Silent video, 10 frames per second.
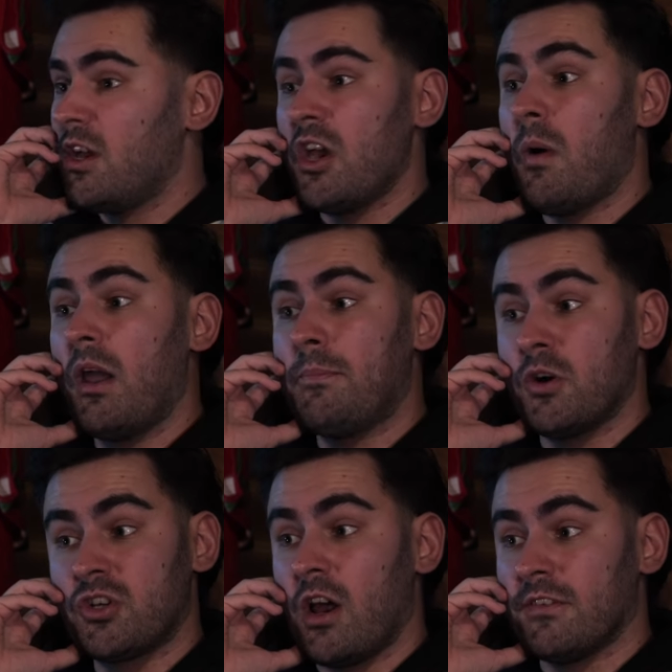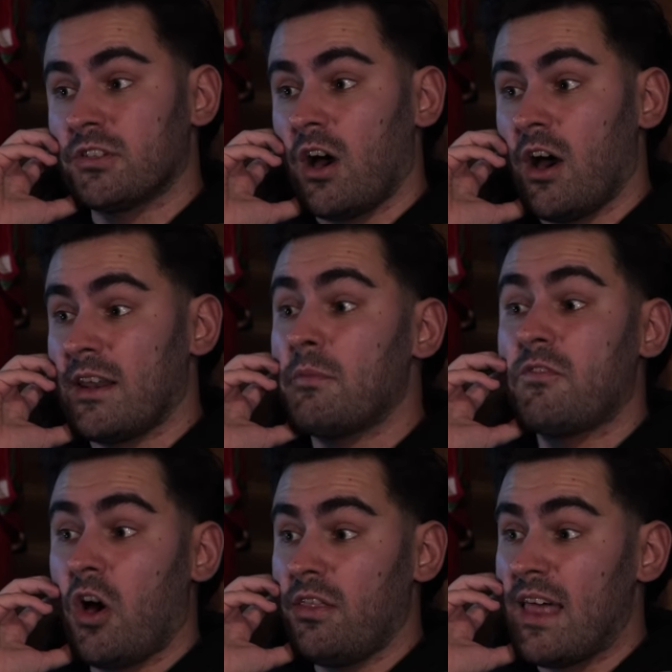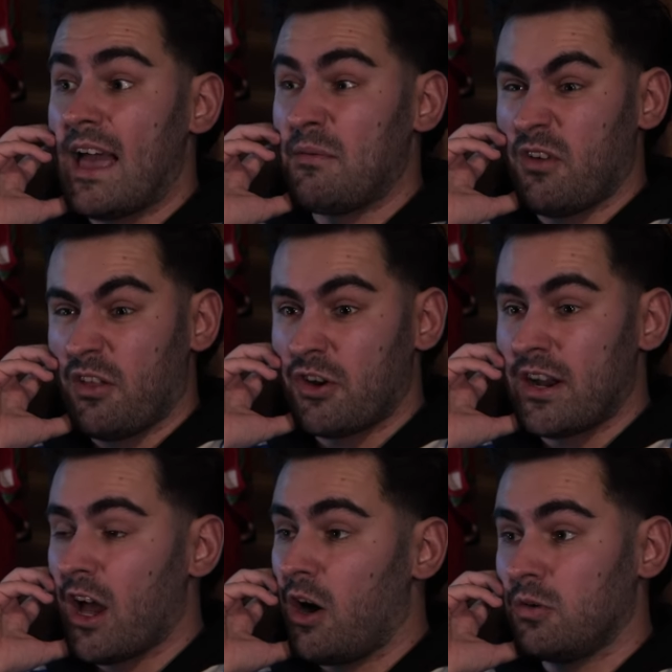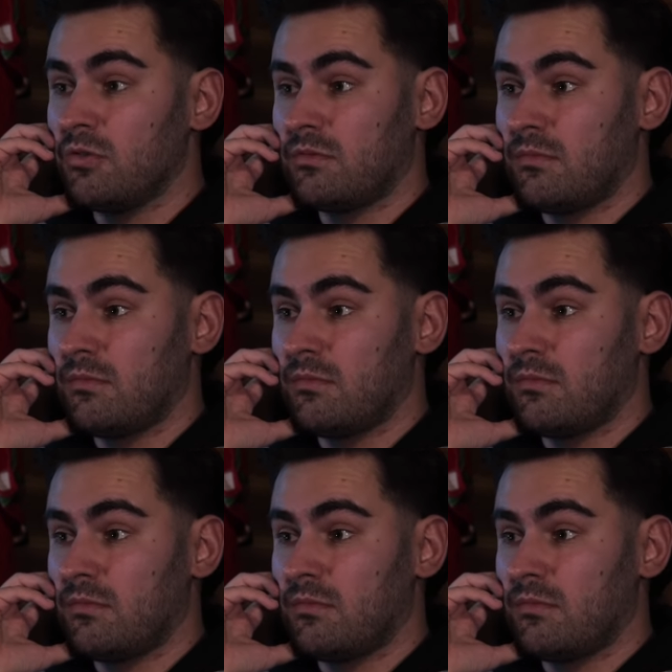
who want to push over side, and we've gone there. And we've got 3 goals.